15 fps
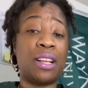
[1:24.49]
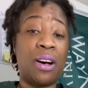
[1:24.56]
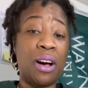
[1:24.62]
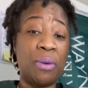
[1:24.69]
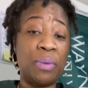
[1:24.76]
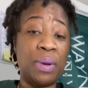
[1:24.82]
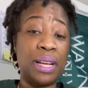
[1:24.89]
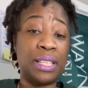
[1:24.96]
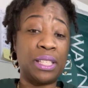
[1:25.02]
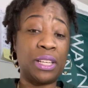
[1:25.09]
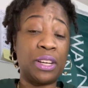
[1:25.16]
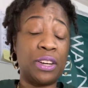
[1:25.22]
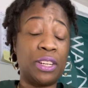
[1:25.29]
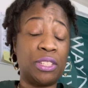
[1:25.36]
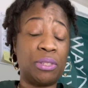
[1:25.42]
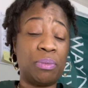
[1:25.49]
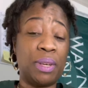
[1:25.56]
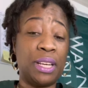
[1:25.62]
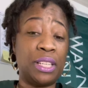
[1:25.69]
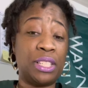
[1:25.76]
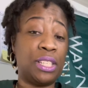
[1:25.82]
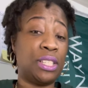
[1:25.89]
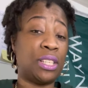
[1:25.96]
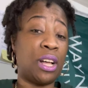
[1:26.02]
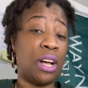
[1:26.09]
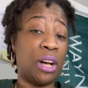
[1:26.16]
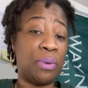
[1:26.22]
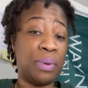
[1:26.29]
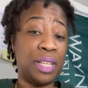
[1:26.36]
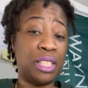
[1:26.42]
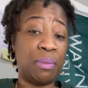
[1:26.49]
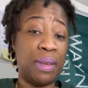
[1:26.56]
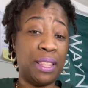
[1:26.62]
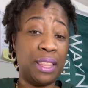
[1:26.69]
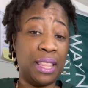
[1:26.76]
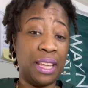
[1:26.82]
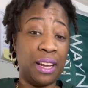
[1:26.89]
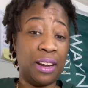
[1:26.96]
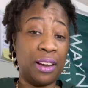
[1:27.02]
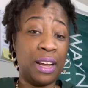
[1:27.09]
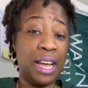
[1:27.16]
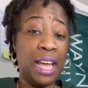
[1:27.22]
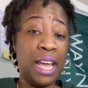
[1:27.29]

always encouraged me. She's always been there